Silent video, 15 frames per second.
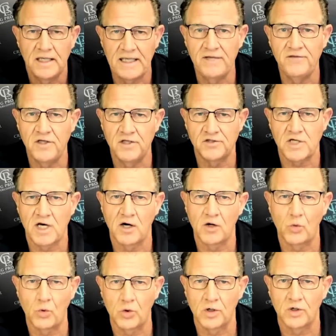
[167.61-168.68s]
in the entire
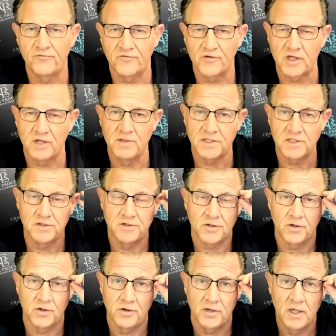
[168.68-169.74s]
world for commissions
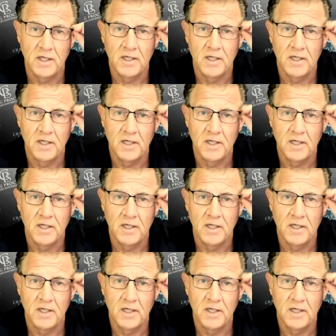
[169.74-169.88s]
earned.